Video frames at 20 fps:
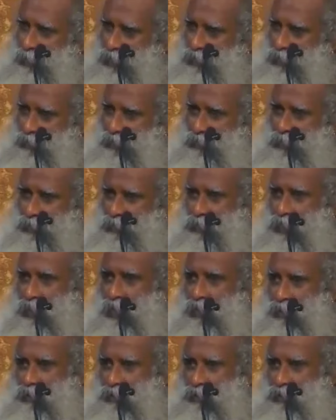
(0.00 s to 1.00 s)
Let's say the
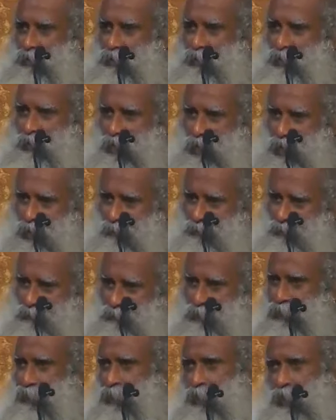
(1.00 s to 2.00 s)
child is eating half
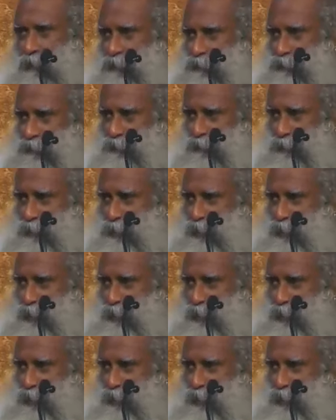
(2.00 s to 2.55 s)
of this half,